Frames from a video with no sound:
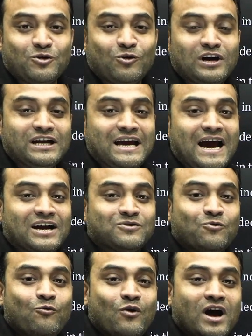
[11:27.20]
only at
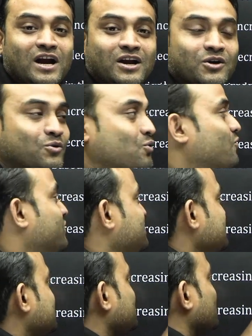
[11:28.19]
one row, which is row